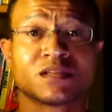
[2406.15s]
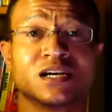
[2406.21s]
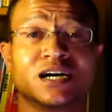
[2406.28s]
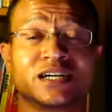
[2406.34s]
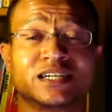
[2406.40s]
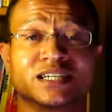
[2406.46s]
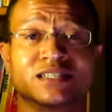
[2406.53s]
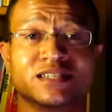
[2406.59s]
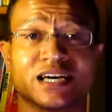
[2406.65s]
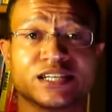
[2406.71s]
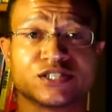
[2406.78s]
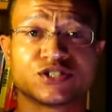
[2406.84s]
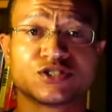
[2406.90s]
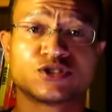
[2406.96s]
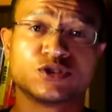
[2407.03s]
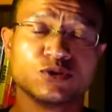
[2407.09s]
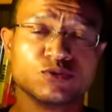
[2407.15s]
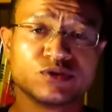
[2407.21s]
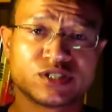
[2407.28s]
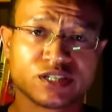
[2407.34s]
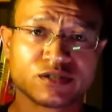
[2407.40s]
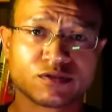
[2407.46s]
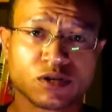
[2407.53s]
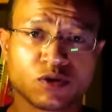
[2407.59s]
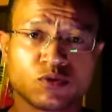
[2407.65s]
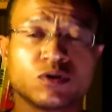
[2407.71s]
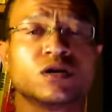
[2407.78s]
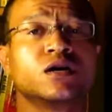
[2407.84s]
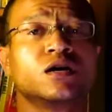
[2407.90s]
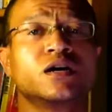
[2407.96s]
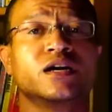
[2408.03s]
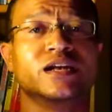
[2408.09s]
Again, that is
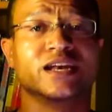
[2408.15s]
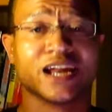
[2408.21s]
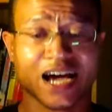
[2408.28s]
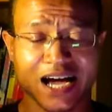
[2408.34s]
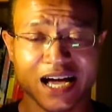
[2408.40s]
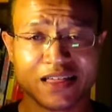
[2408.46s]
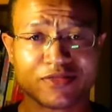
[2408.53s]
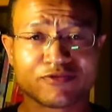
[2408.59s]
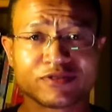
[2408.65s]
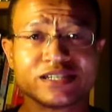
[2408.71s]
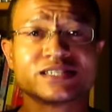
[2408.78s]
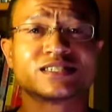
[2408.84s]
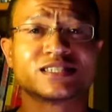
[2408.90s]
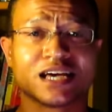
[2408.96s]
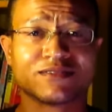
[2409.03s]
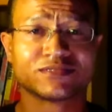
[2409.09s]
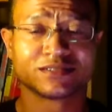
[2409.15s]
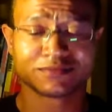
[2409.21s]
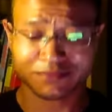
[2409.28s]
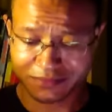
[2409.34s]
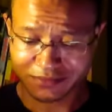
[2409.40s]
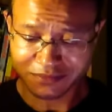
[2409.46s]
20937